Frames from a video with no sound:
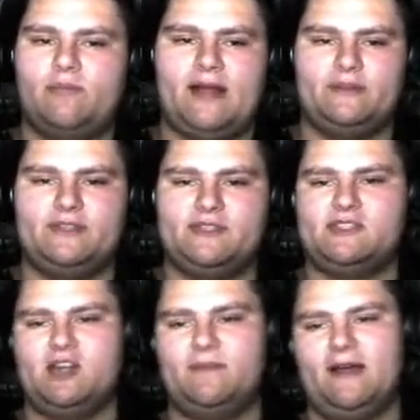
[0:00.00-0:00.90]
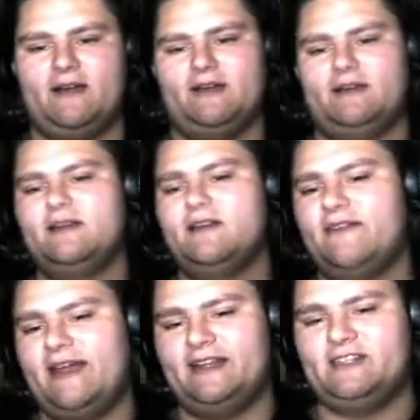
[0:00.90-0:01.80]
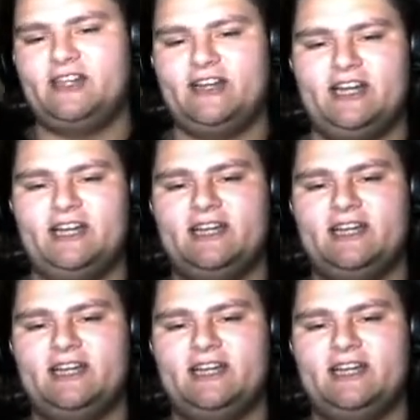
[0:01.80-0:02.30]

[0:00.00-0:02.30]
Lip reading: Brad with the star power advantage here.